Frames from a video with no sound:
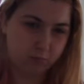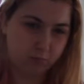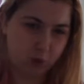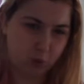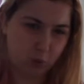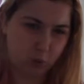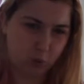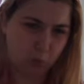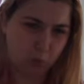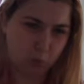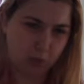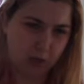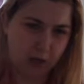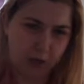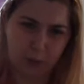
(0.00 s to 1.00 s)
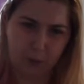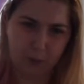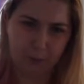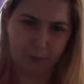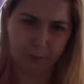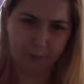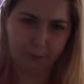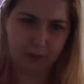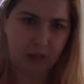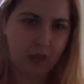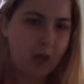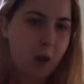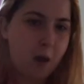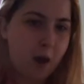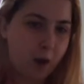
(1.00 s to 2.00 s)
No, I don't know.
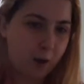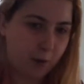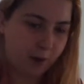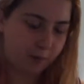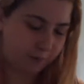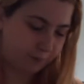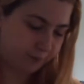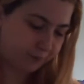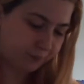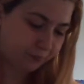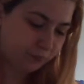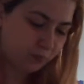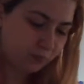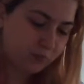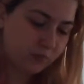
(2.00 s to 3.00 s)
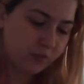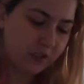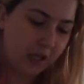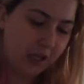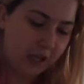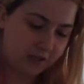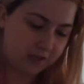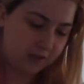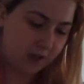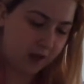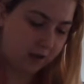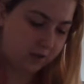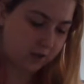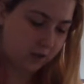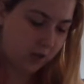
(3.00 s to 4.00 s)
Anyway, it's
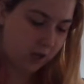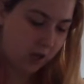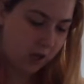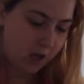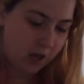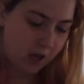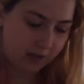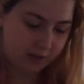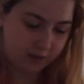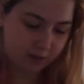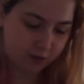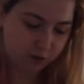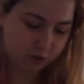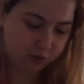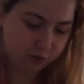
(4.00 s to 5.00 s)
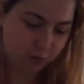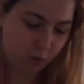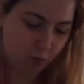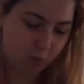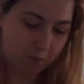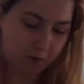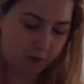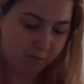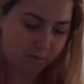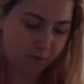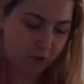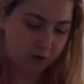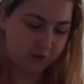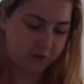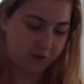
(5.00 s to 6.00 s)
that. And then there's one by
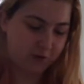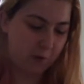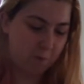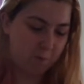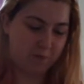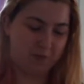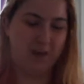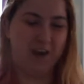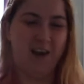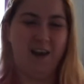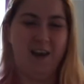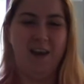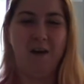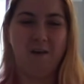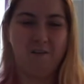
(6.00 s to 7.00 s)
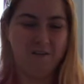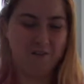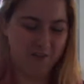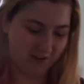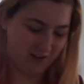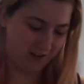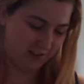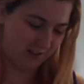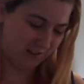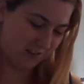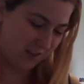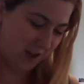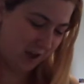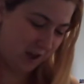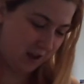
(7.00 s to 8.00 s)
Forrest Gump that I love.
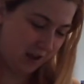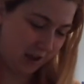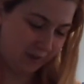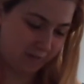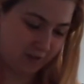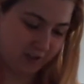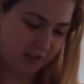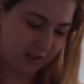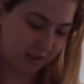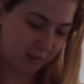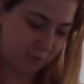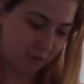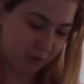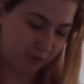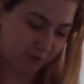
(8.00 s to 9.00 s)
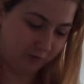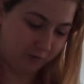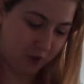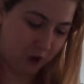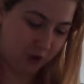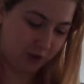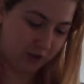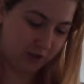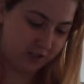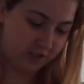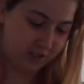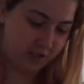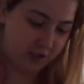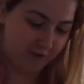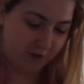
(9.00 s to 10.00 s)
It's life is like a box of chocolates,
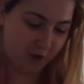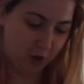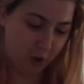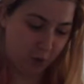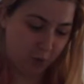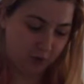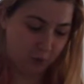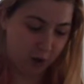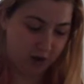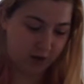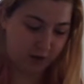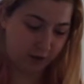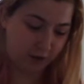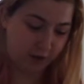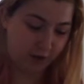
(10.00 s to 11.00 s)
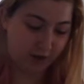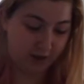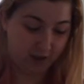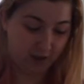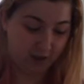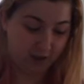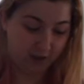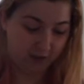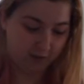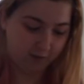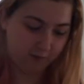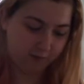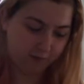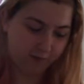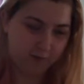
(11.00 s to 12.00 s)
you never know which one you gotta get.
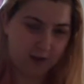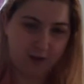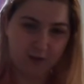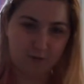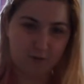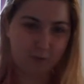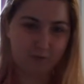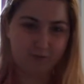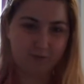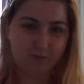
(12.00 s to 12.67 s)
I don't know.